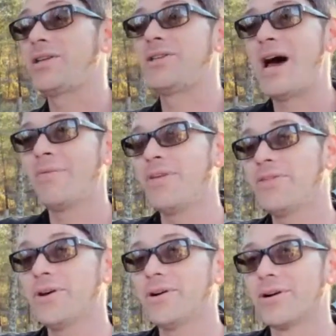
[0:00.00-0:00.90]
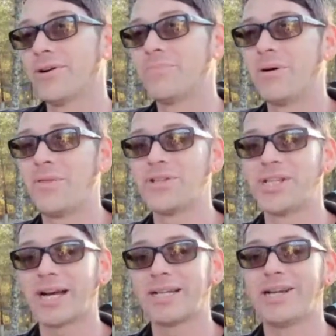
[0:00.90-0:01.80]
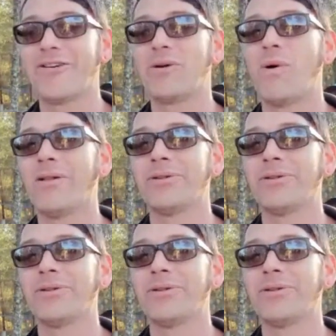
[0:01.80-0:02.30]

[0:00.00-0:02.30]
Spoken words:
not the third, but the secondary wallet